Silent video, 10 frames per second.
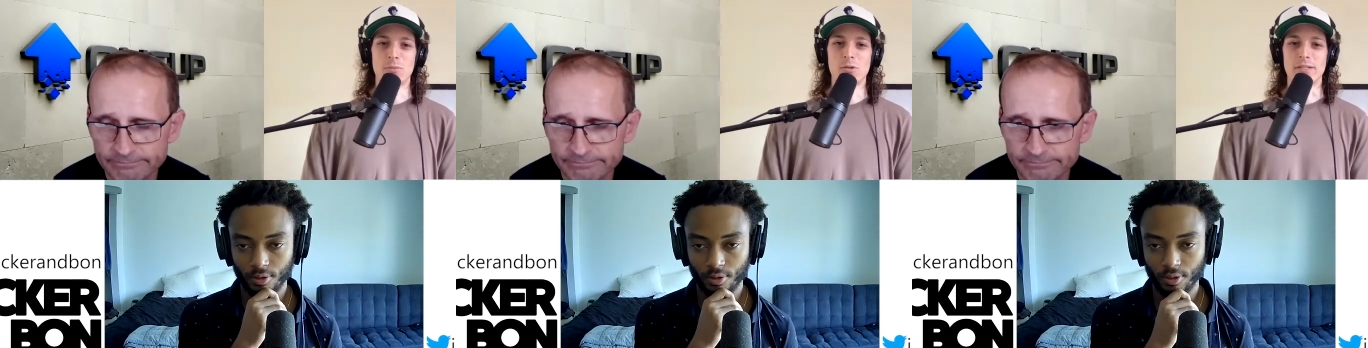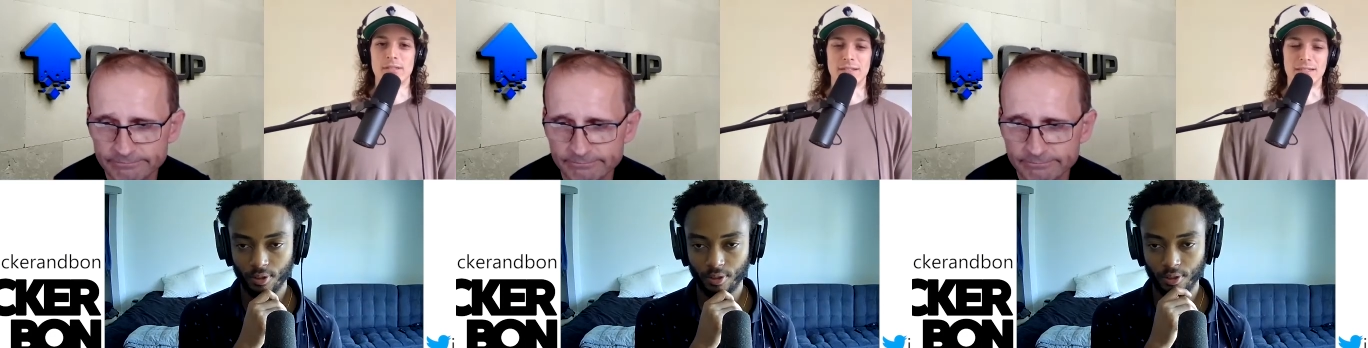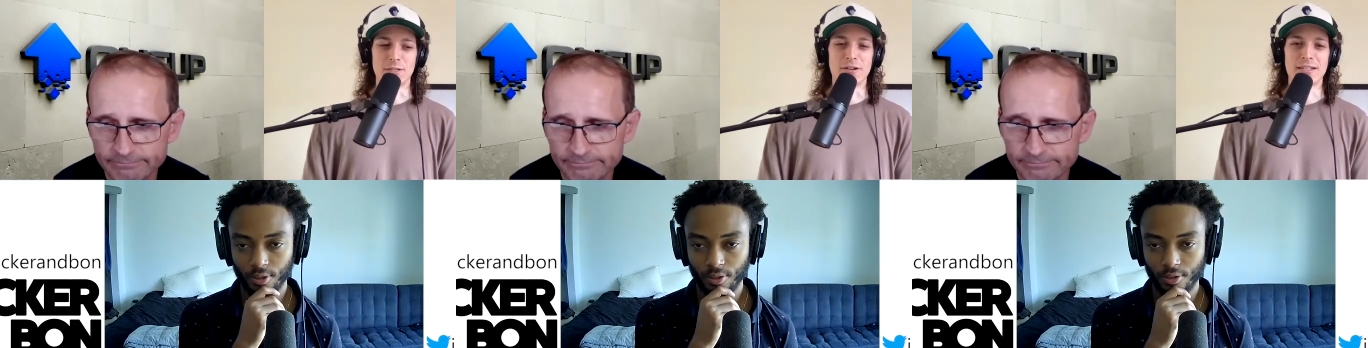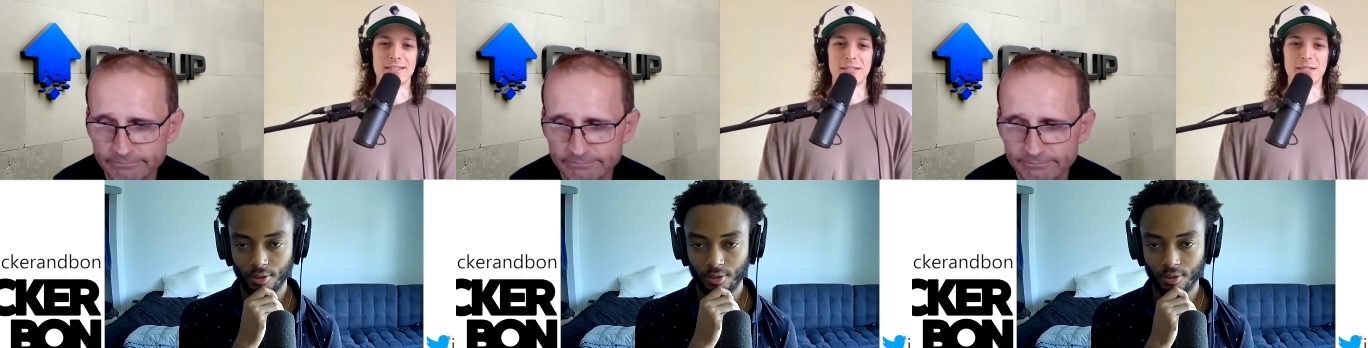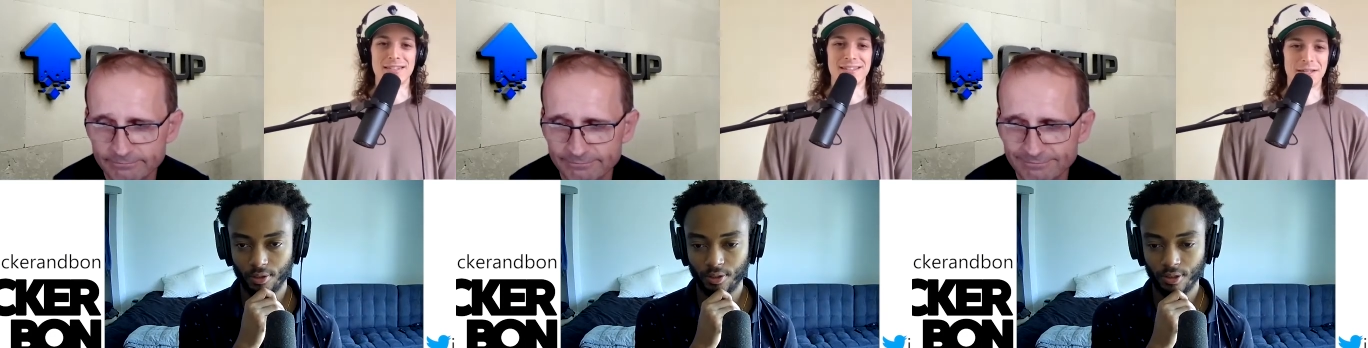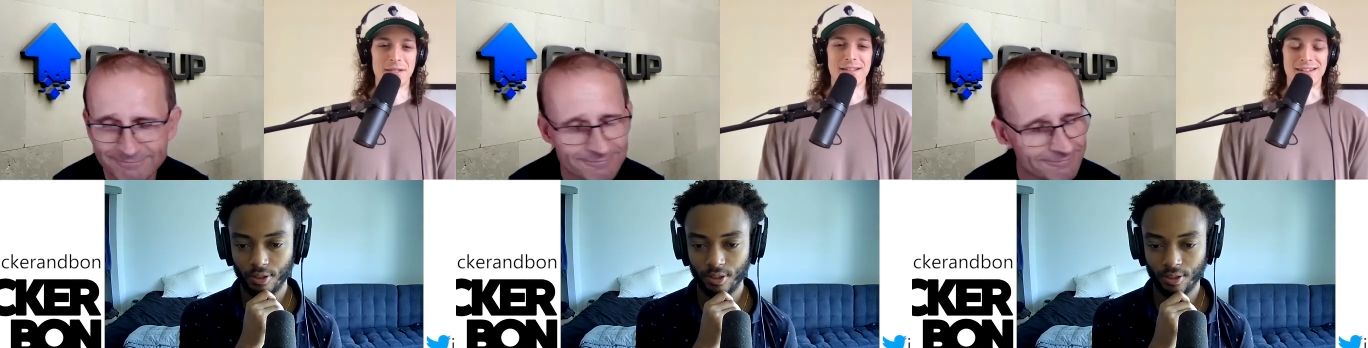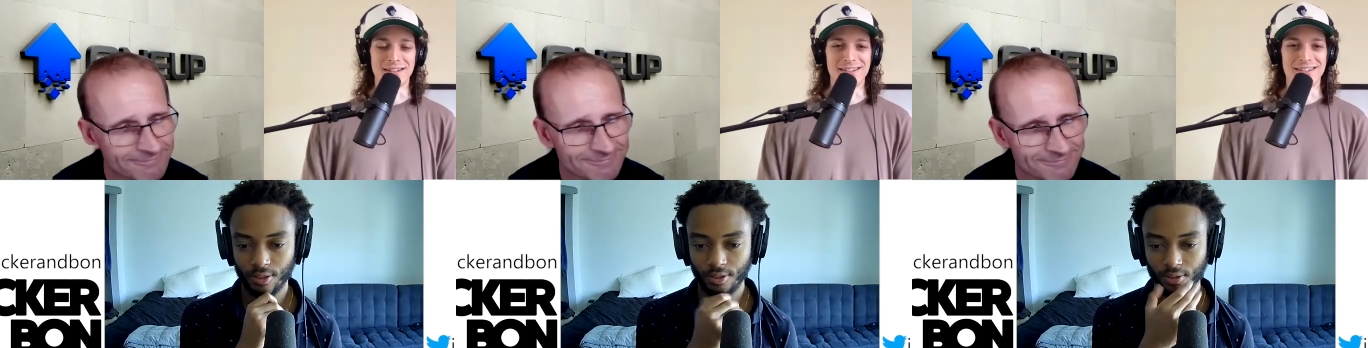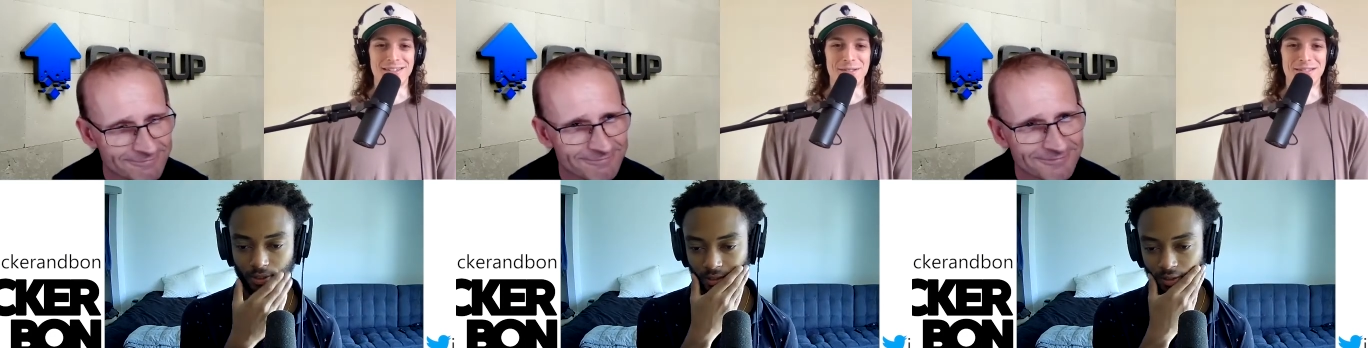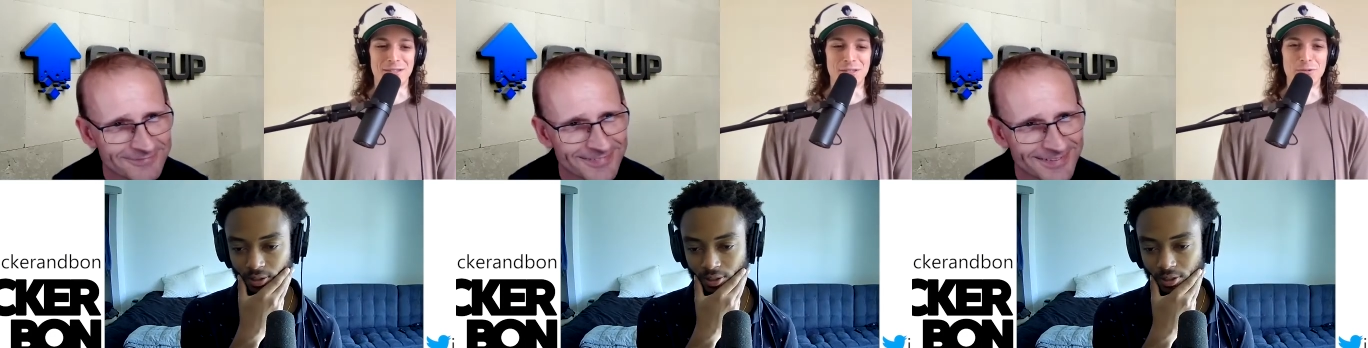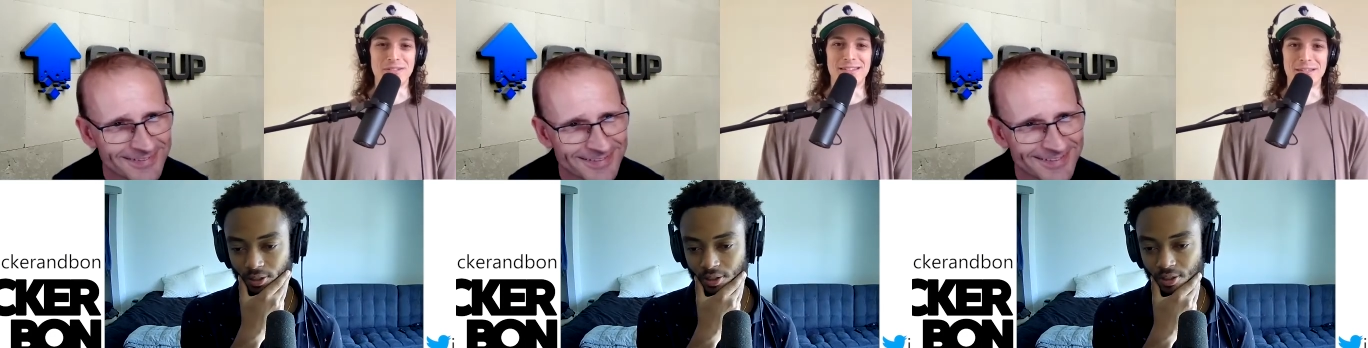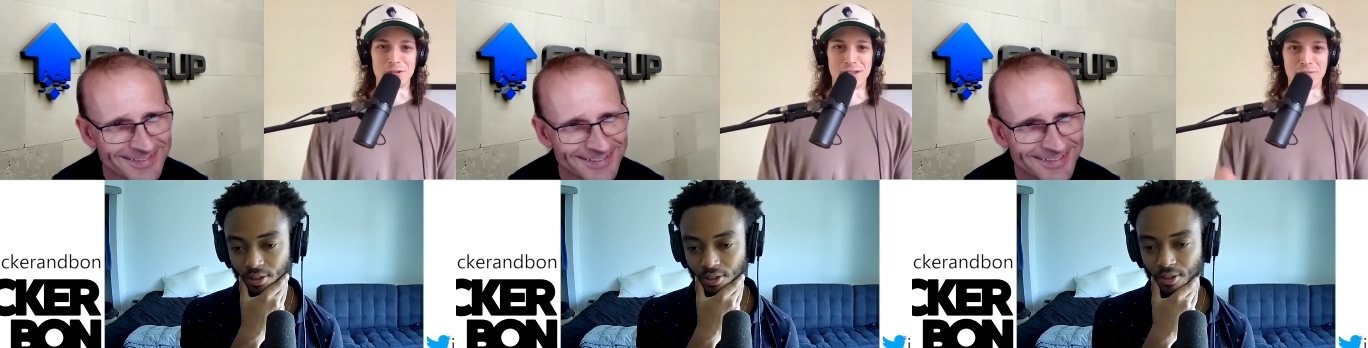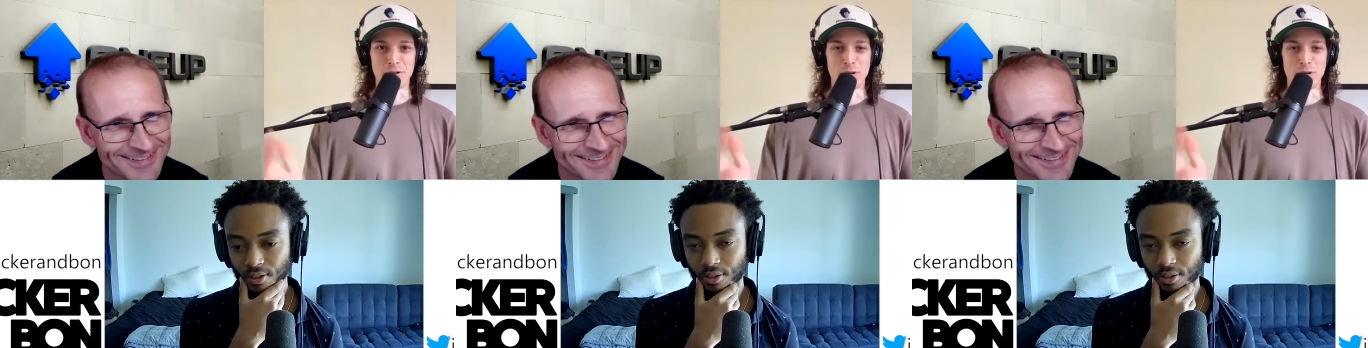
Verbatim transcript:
Speaker 1: Moyse, is there anything uh, you would you have a,